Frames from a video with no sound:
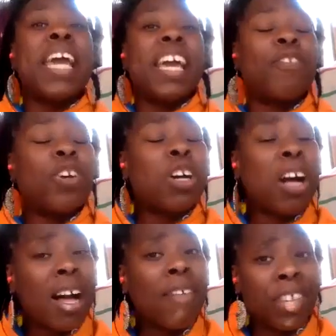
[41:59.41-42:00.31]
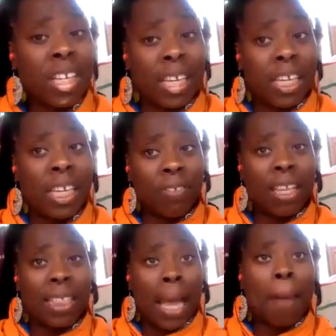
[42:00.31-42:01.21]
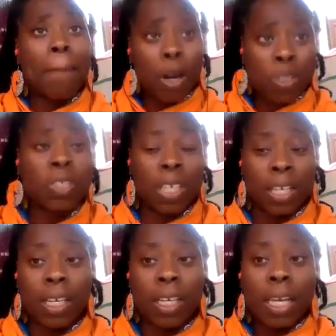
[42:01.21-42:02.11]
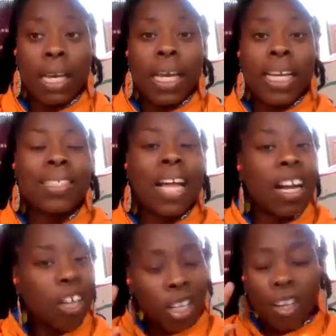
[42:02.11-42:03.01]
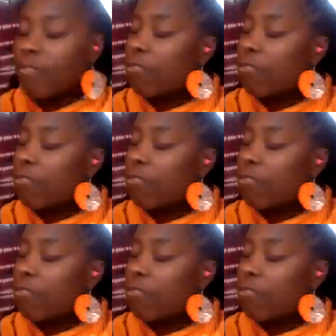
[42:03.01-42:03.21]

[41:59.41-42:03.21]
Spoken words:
and feel confident even that person is not gonna,